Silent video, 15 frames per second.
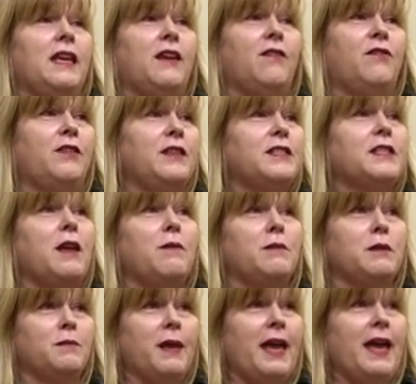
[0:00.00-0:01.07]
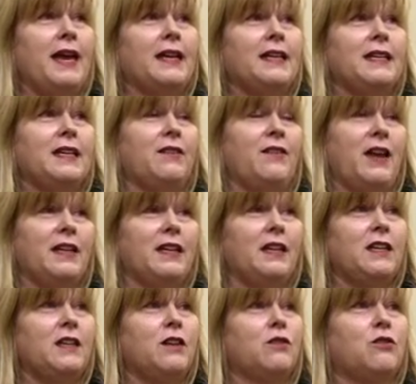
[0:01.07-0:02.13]
If this comes back, if I
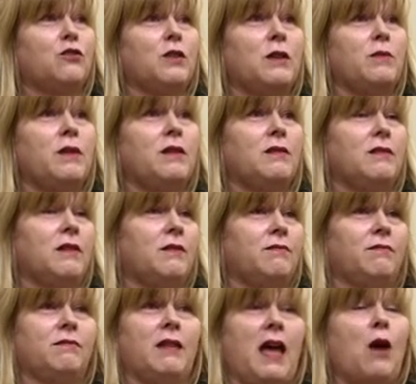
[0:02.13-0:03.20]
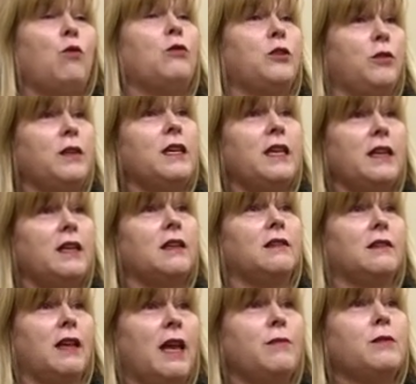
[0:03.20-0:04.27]
need another treatment, I will do it again,
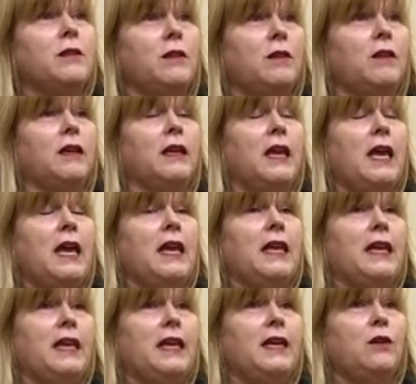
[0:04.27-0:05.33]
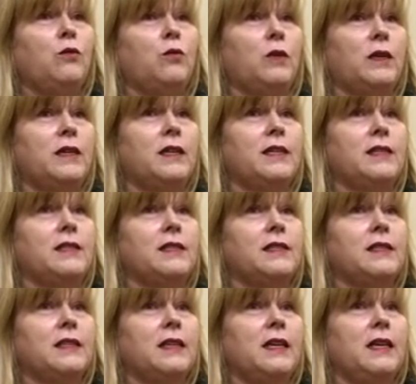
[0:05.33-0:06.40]
absolutely. It
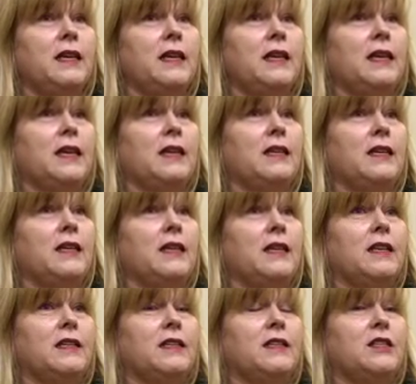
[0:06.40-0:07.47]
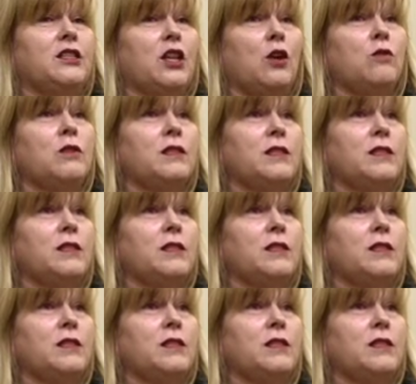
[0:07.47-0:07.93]
was so